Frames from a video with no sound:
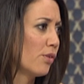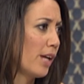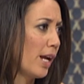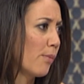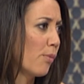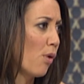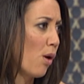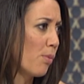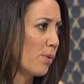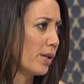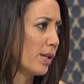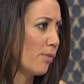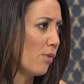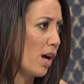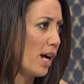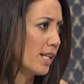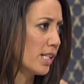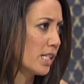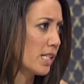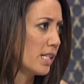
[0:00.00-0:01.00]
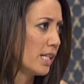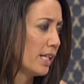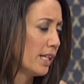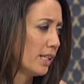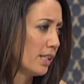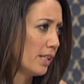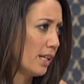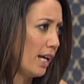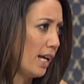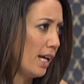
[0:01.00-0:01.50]
create property rights
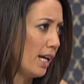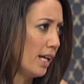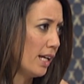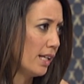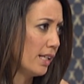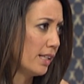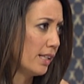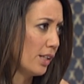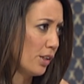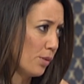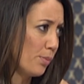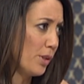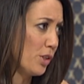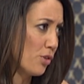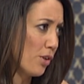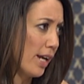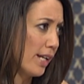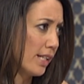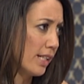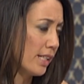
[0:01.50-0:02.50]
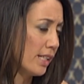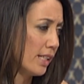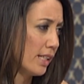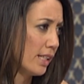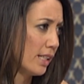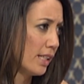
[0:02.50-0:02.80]
uh, that could be traded?